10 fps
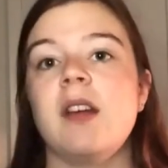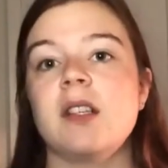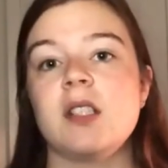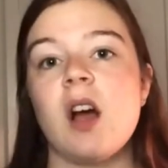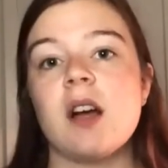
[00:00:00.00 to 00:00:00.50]

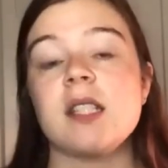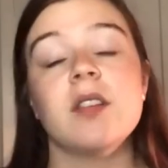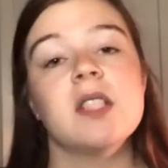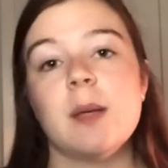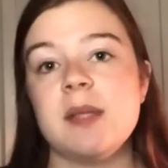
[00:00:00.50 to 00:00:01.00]
there's talks
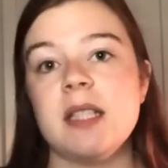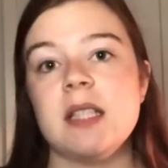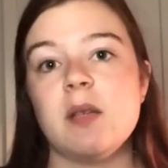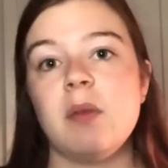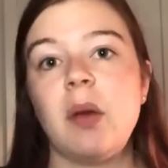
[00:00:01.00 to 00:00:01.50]
of
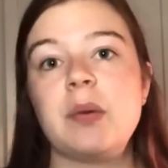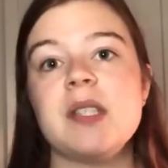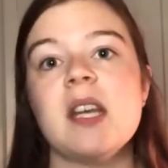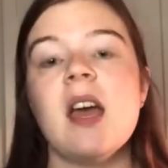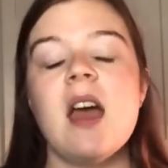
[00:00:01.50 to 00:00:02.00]
substance
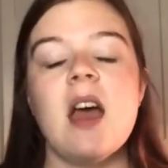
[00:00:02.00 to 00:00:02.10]
abuse,